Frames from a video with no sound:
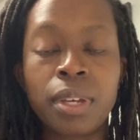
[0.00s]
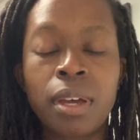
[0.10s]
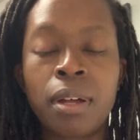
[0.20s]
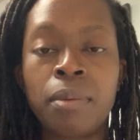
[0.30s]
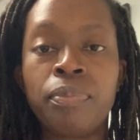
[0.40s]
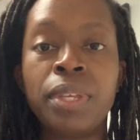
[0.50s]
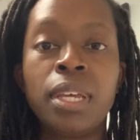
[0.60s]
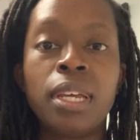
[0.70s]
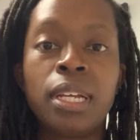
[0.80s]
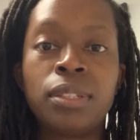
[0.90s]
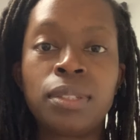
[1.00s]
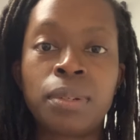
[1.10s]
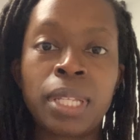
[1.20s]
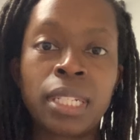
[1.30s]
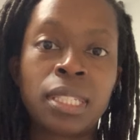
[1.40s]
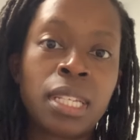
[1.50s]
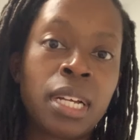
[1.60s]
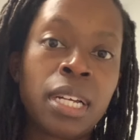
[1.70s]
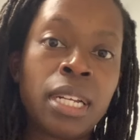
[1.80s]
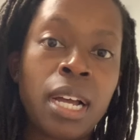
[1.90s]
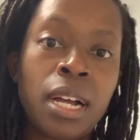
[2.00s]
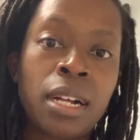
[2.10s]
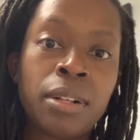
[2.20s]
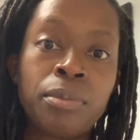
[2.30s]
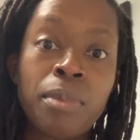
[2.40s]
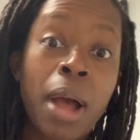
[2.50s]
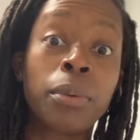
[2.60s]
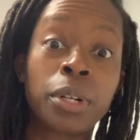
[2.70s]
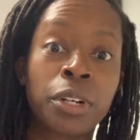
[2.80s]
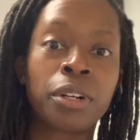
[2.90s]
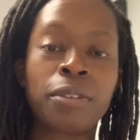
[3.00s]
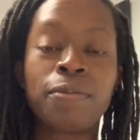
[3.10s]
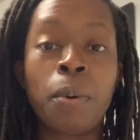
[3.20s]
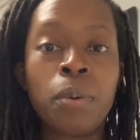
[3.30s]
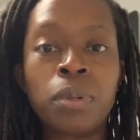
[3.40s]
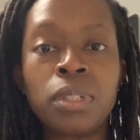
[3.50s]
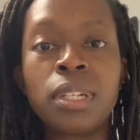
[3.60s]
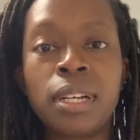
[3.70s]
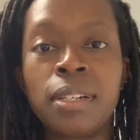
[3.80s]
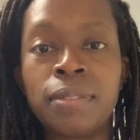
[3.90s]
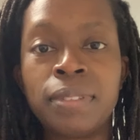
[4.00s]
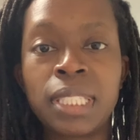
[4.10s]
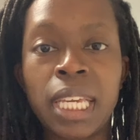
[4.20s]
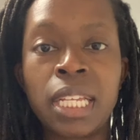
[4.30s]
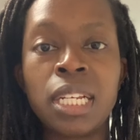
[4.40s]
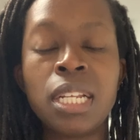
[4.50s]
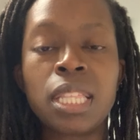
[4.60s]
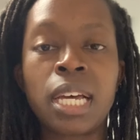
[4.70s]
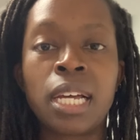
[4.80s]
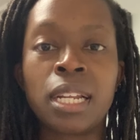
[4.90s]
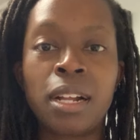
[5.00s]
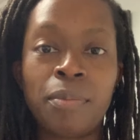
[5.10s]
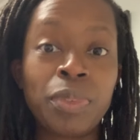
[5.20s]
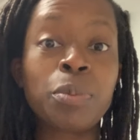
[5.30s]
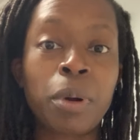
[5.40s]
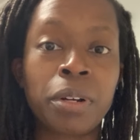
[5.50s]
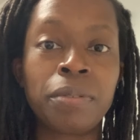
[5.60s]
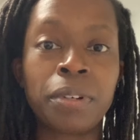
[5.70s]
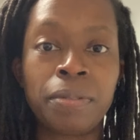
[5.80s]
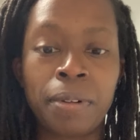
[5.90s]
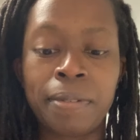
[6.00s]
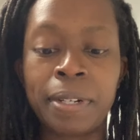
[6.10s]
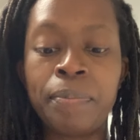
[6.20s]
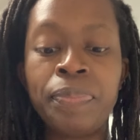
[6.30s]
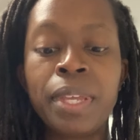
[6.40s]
Um, and so that's that uh, outer fold of skin that um, is part of your vulva.